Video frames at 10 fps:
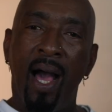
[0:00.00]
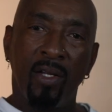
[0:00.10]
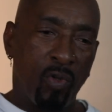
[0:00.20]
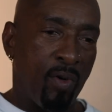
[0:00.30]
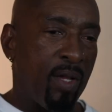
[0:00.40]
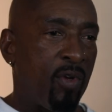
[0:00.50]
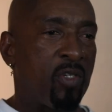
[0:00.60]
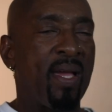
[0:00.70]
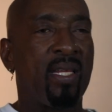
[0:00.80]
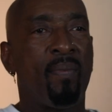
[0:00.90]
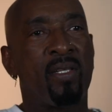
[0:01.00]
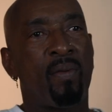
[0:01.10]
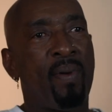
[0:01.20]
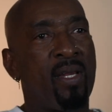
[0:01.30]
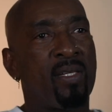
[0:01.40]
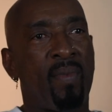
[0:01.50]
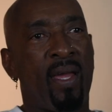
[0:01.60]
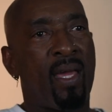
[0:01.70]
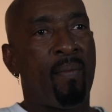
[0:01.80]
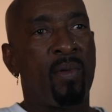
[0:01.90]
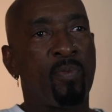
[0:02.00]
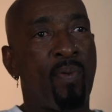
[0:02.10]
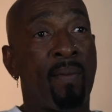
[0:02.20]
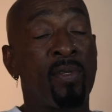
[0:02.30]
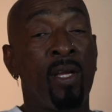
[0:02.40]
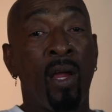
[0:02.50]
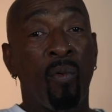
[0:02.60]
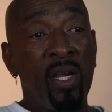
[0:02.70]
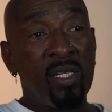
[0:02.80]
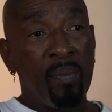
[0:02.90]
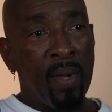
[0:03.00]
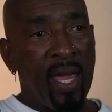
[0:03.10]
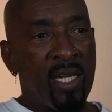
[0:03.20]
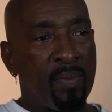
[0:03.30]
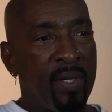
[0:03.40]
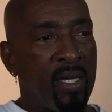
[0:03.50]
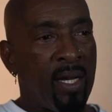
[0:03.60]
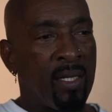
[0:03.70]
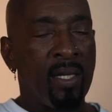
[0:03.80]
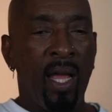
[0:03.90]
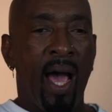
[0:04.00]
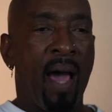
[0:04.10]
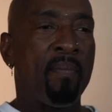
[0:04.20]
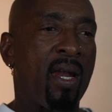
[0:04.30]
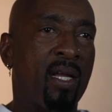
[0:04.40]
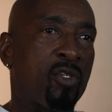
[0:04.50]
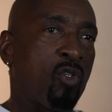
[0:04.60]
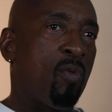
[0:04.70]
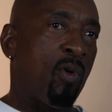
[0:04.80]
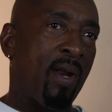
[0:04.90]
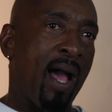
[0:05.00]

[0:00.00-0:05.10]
I truly respect him as a businessman, give him his props. Reason being is because I'm not a consumer on the